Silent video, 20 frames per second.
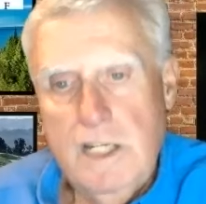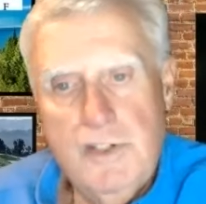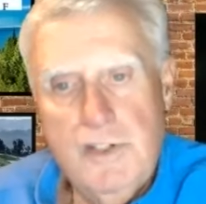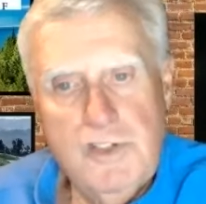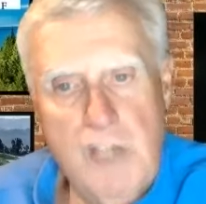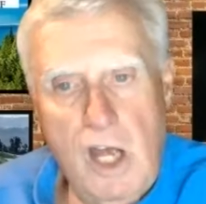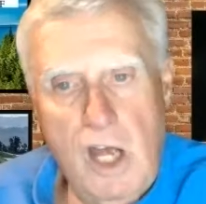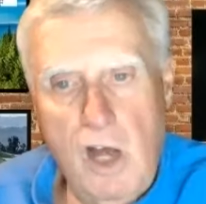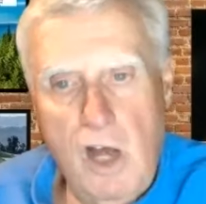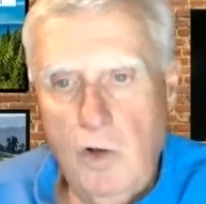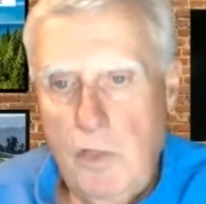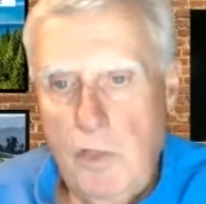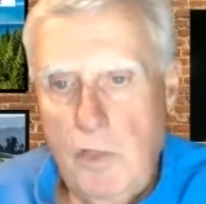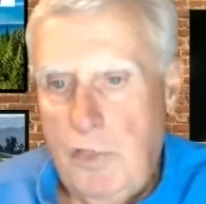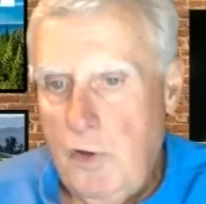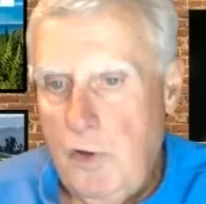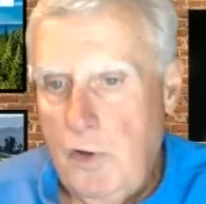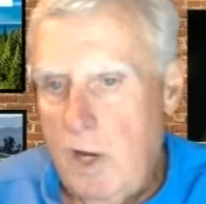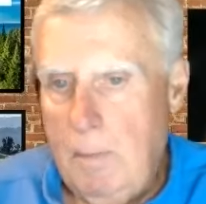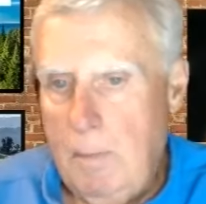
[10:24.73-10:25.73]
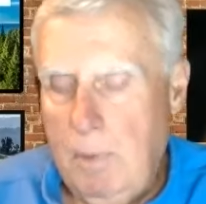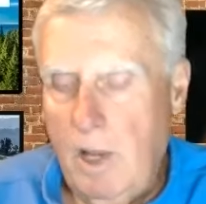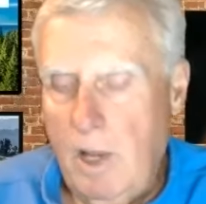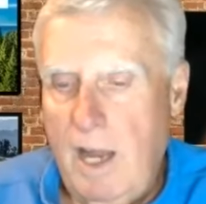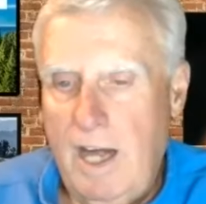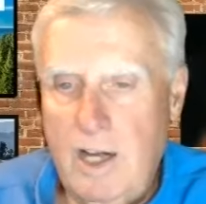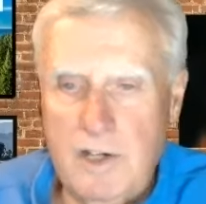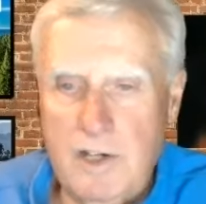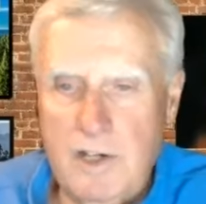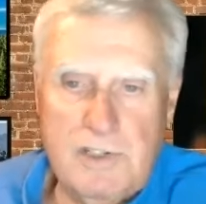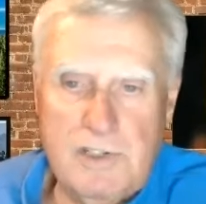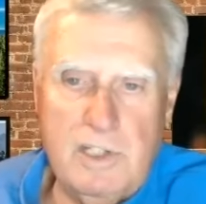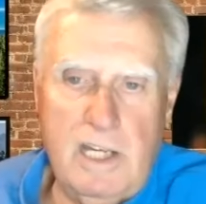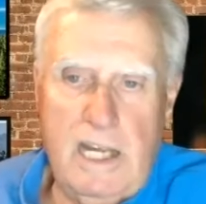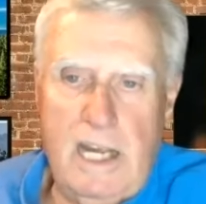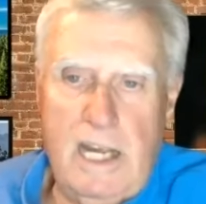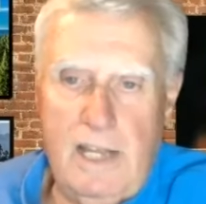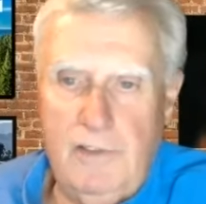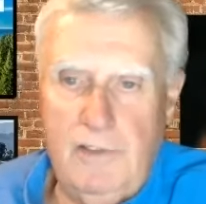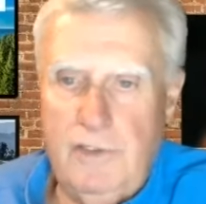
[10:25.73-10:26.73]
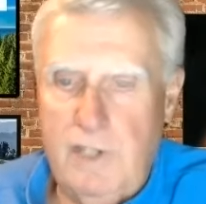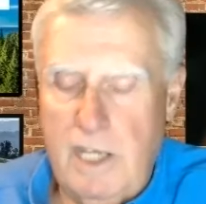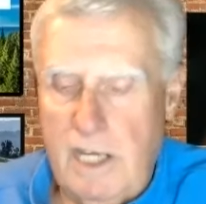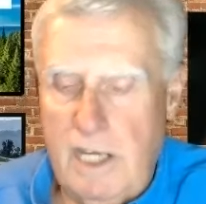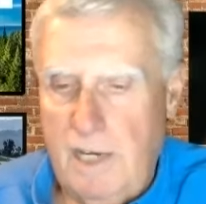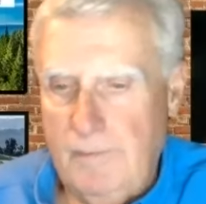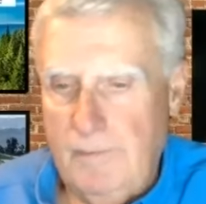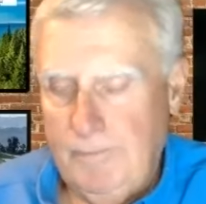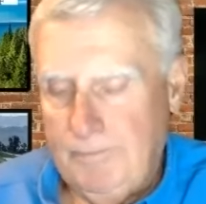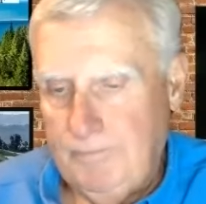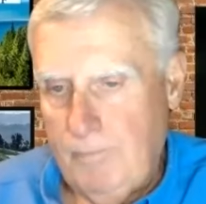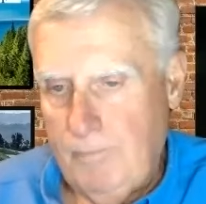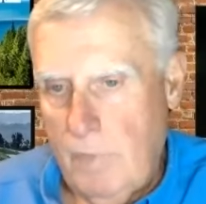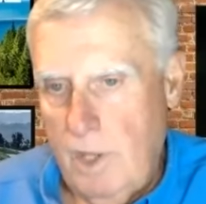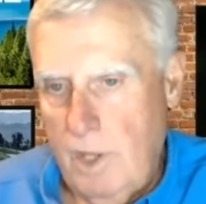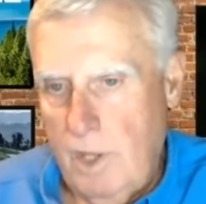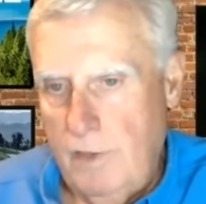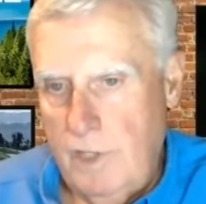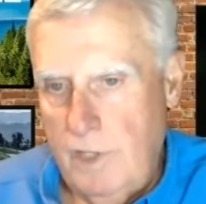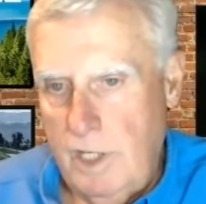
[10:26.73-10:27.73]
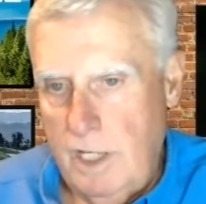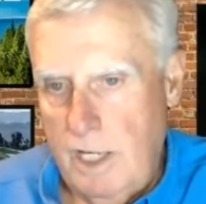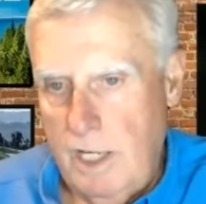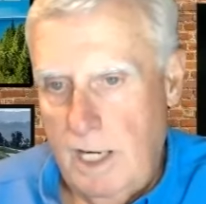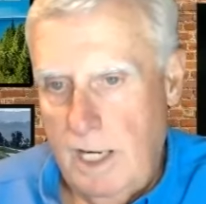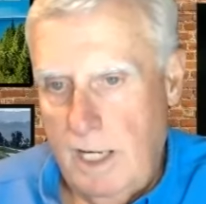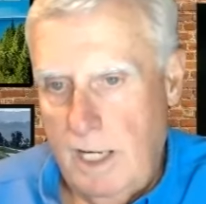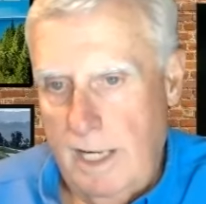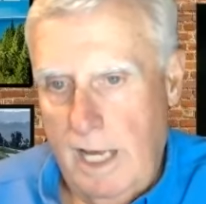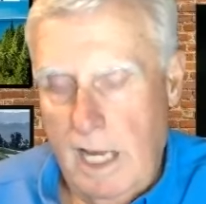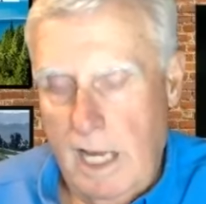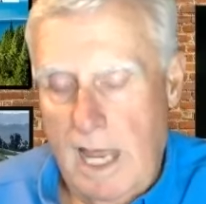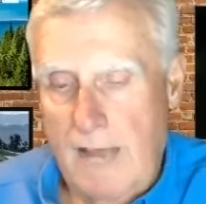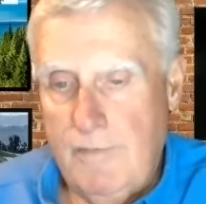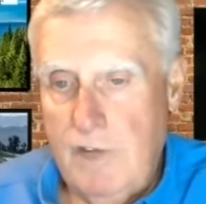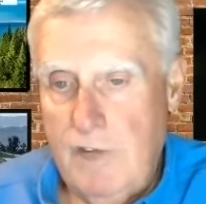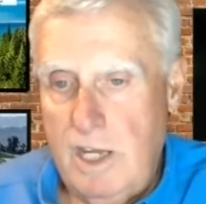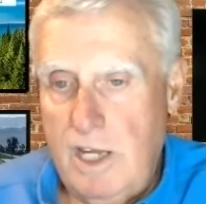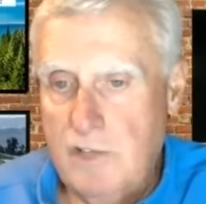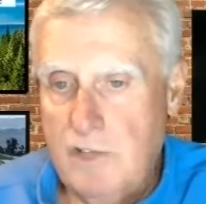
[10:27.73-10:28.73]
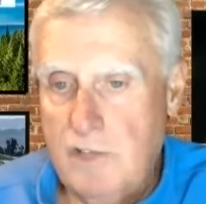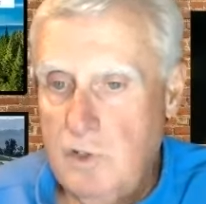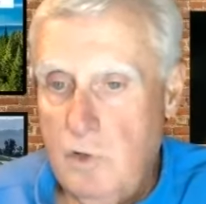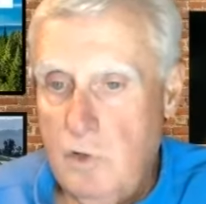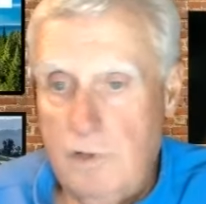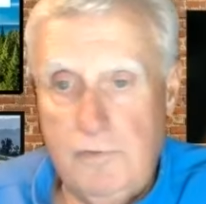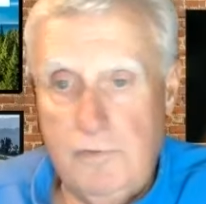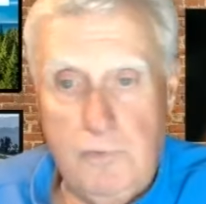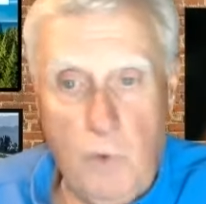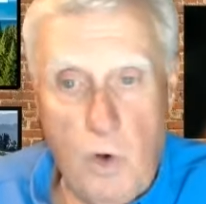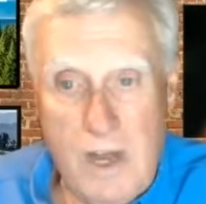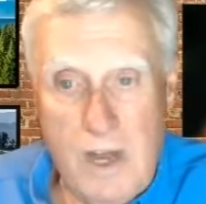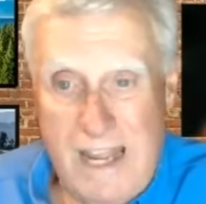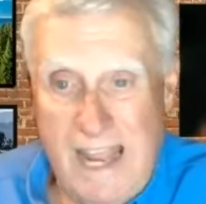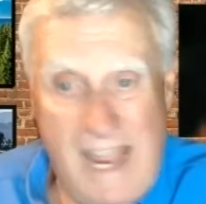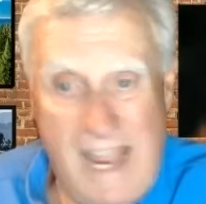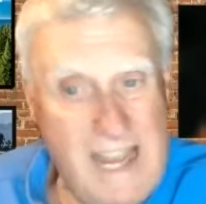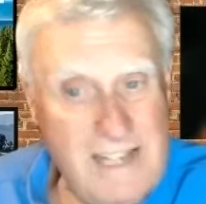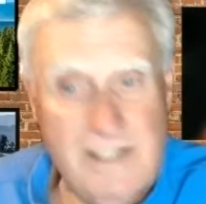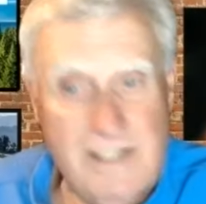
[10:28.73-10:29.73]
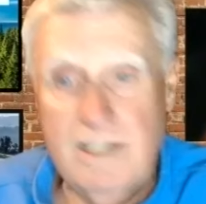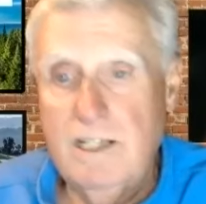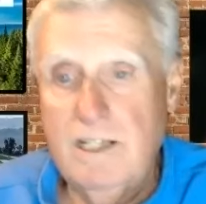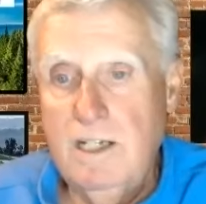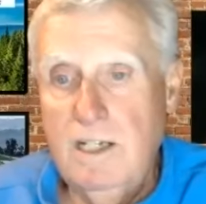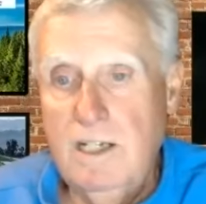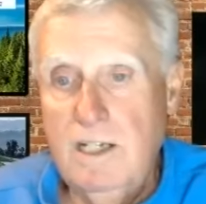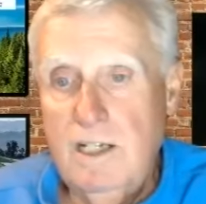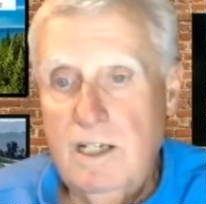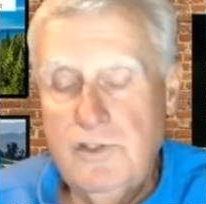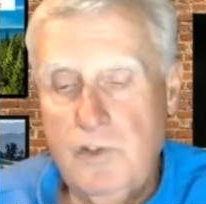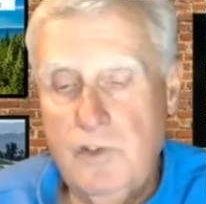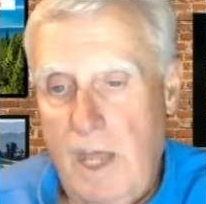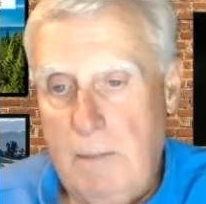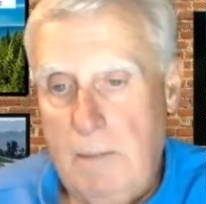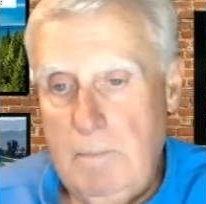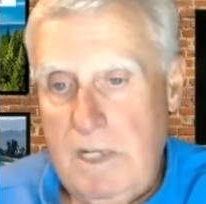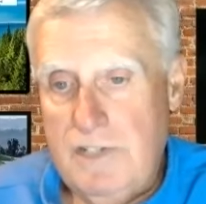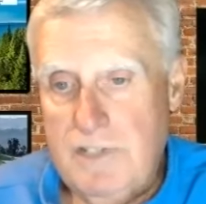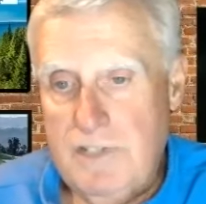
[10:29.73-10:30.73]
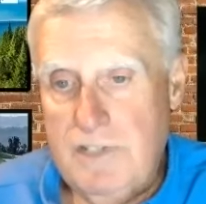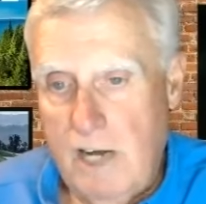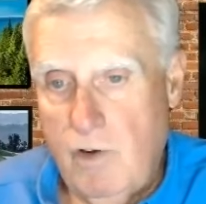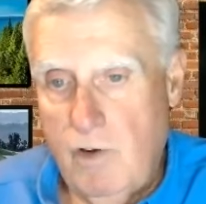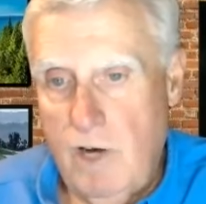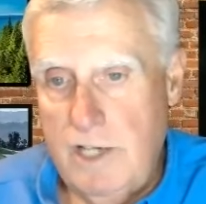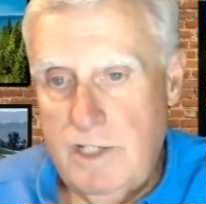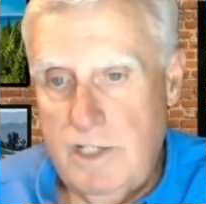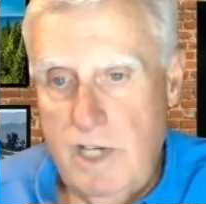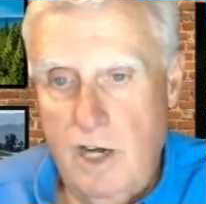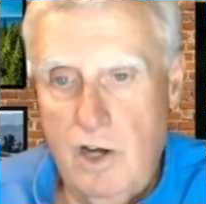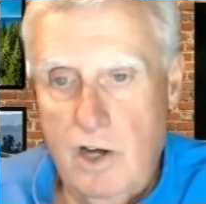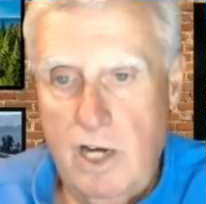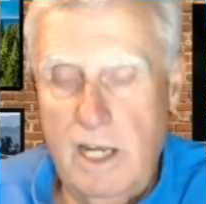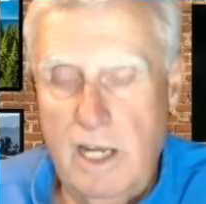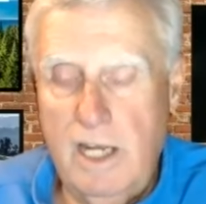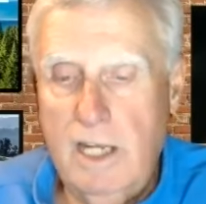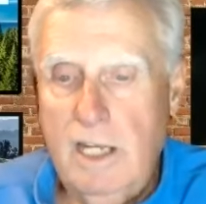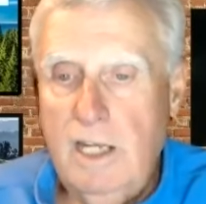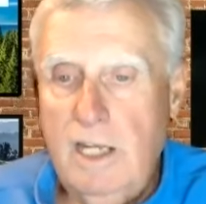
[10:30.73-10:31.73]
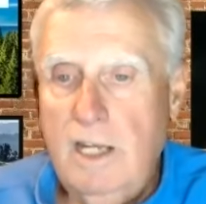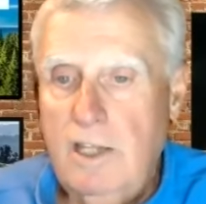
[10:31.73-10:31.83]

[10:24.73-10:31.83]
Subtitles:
So 30 players, and the LIV is doing 48, so that meets that criteria.